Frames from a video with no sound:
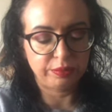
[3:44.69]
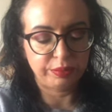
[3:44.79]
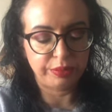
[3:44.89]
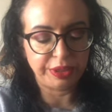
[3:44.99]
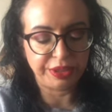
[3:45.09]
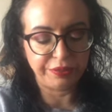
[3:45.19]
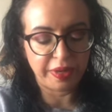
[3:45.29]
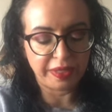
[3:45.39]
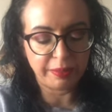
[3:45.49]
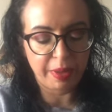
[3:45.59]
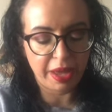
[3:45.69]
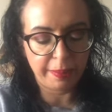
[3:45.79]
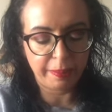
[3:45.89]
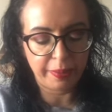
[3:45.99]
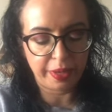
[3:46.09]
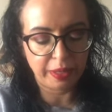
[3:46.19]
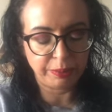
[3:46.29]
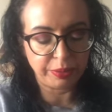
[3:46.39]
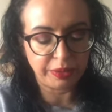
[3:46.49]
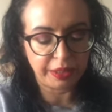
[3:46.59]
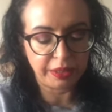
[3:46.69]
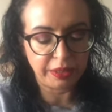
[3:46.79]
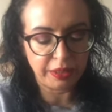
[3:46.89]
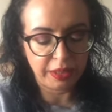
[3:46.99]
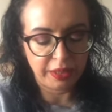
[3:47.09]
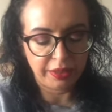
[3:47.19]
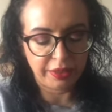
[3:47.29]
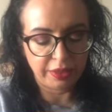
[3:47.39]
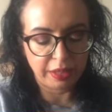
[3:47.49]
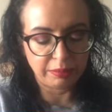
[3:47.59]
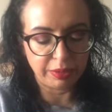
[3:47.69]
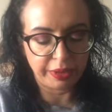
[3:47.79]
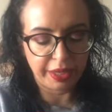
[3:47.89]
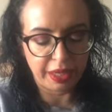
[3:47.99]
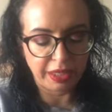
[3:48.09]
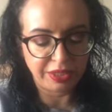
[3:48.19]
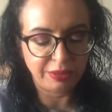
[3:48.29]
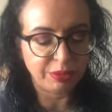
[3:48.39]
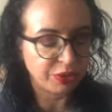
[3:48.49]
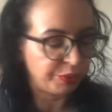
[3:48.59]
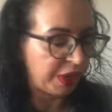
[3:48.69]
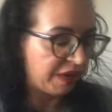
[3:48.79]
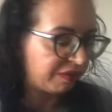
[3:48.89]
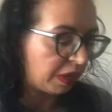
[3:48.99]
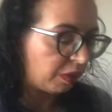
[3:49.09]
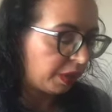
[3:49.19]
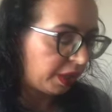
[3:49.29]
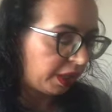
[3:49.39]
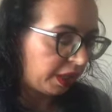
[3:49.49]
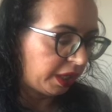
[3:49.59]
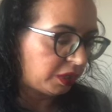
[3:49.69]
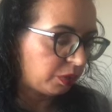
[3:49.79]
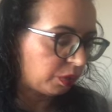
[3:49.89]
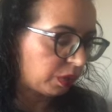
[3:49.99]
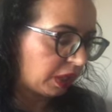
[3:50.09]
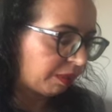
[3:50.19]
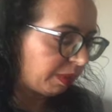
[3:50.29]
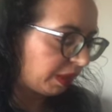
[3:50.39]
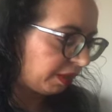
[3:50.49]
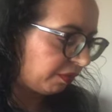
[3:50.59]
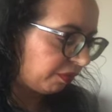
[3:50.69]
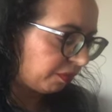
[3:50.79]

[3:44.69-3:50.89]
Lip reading: pretty random app and put in the number 80, because we have now in total, I believe,